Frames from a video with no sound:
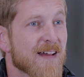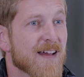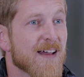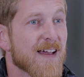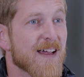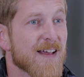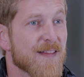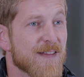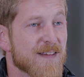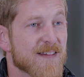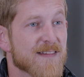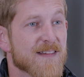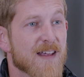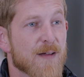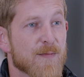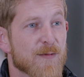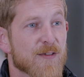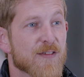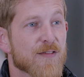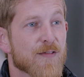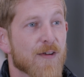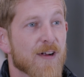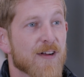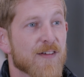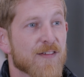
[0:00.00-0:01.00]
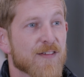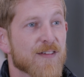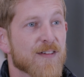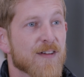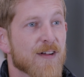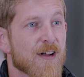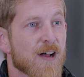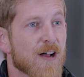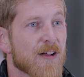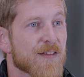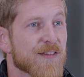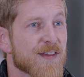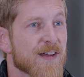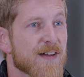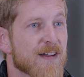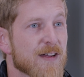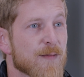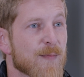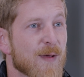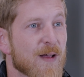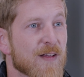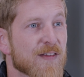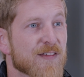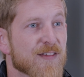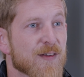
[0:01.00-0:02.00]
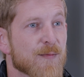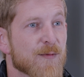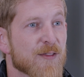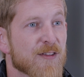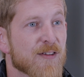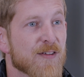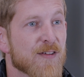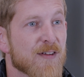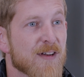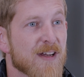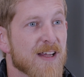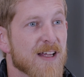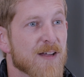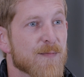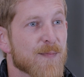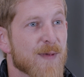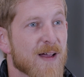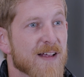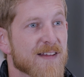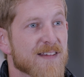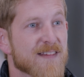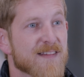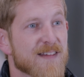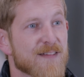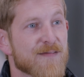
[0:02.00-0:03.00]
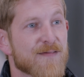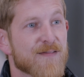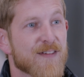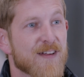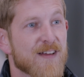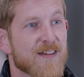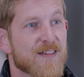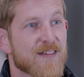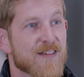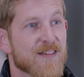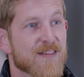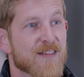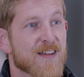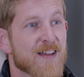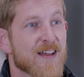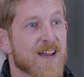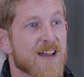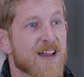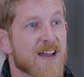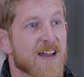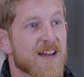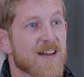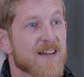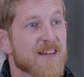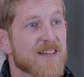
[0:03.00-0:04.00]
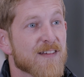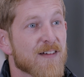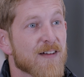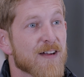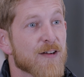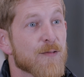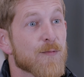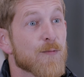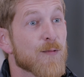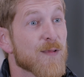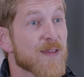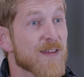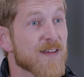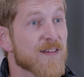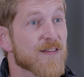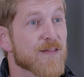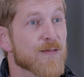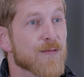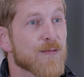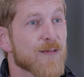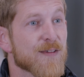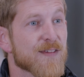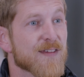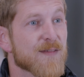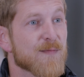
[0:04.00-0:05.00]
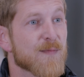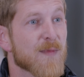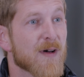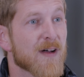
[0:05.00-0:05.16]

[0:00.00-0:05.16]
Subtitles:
In this demonstration, I'll tell you about some of the unique patented features designed with installers in